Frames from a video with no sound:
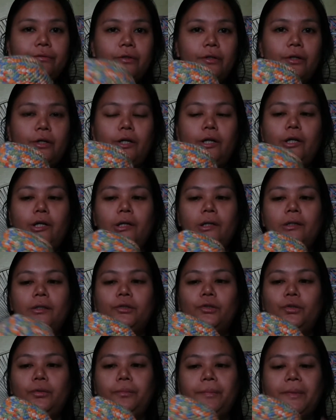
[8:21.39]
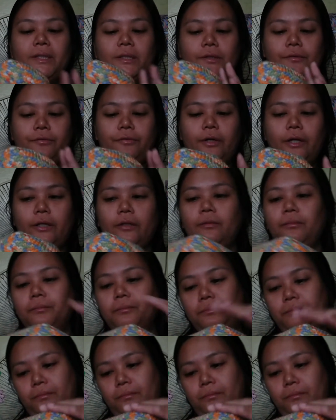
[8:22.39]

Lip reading: for Doopy's friend.